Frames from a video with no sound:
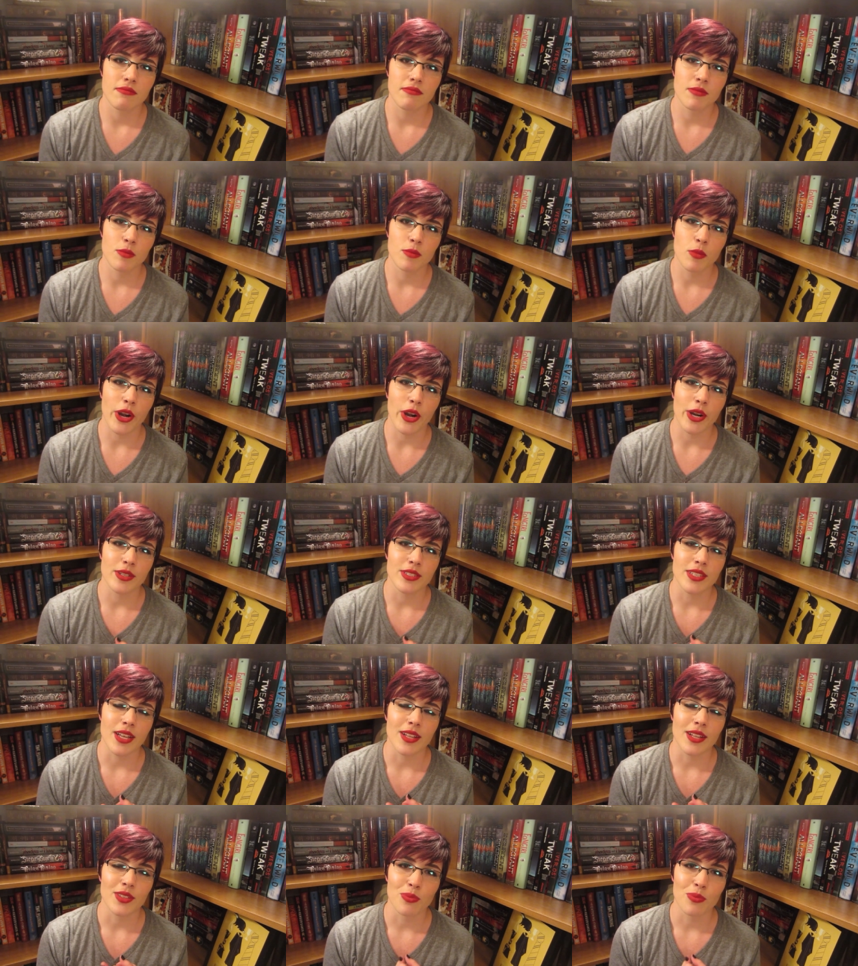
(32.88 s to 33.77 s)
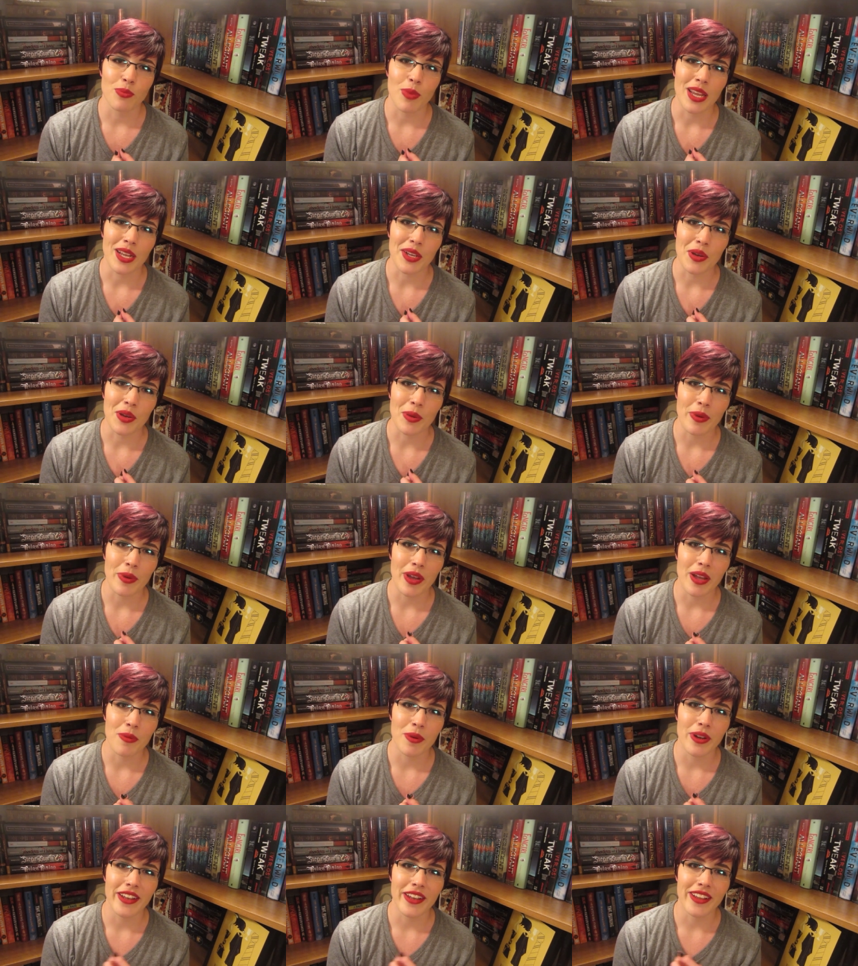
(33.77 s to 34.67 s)
Renaissance makeup.
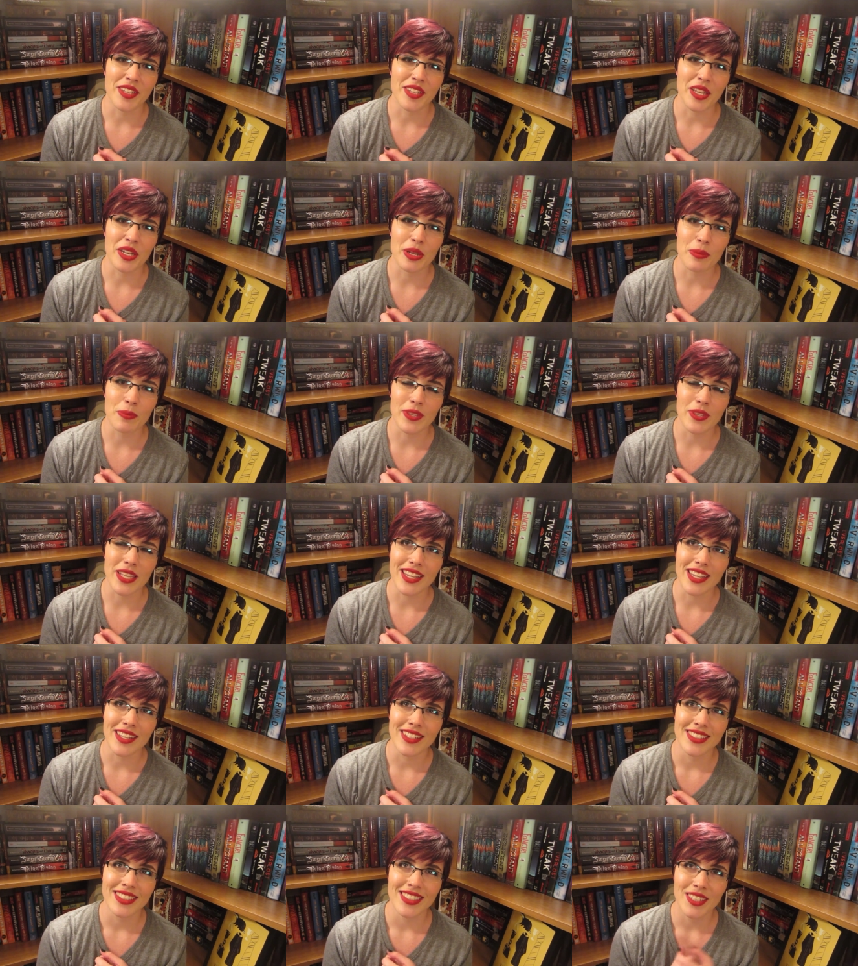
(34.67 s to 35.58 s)
I went as a gypsy.